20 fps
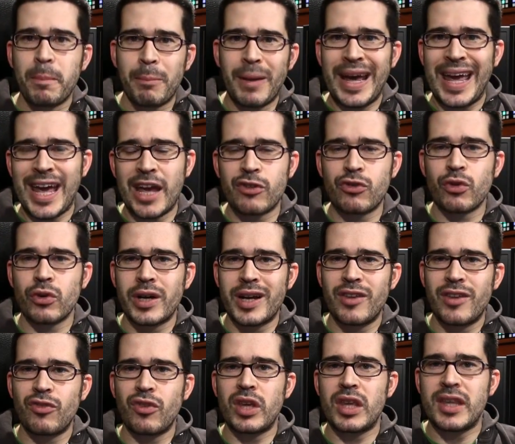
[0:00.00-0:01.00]
My answer
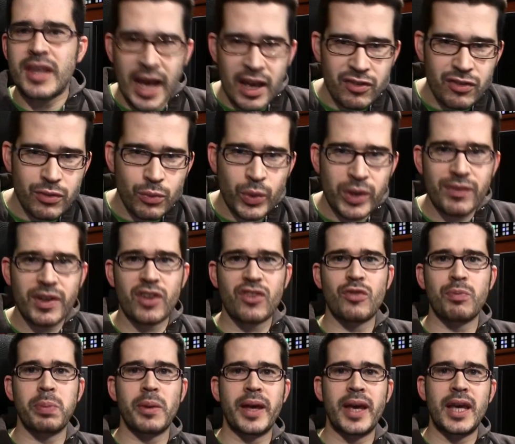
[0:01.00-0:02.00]
is yes. We've
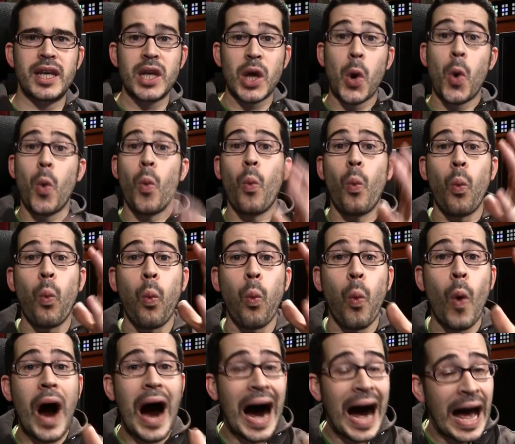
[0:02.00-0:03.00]
explained
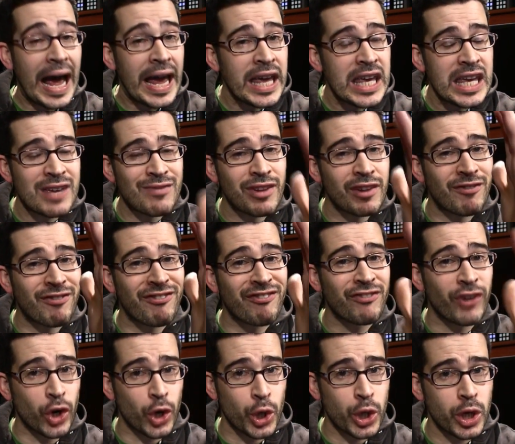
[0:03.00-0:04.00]
why even
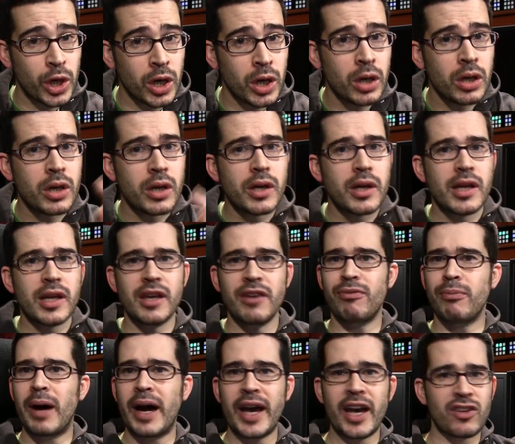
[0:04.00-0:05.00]
further
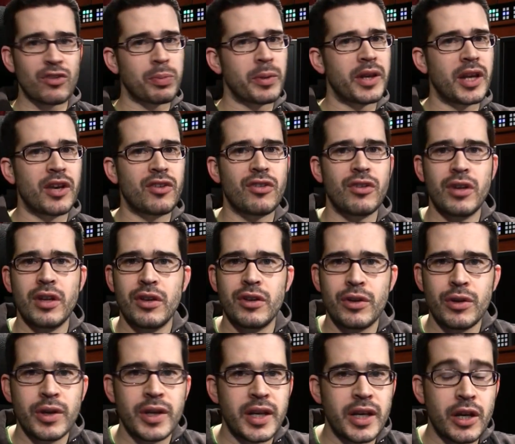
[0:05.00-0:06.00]
if my explanation
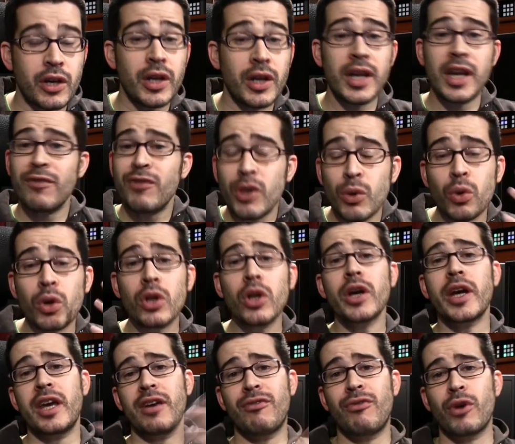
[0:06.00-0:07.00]
didn't do you any good. And if you were
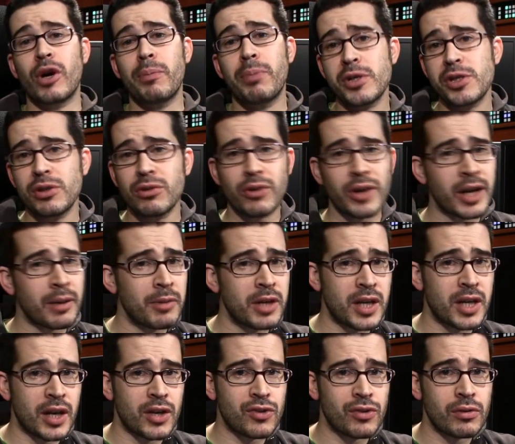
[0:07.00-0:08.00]
looking for a personal
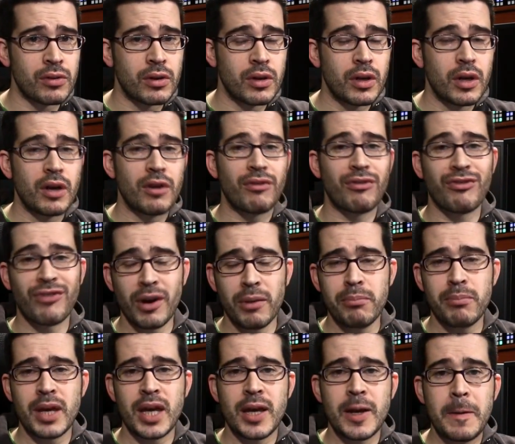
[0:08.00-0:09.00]
recommendation
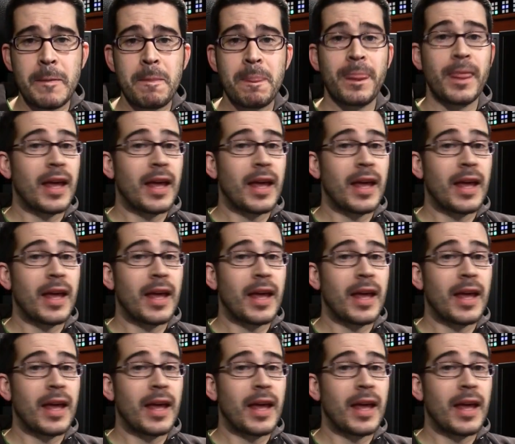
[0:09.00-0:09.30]
from me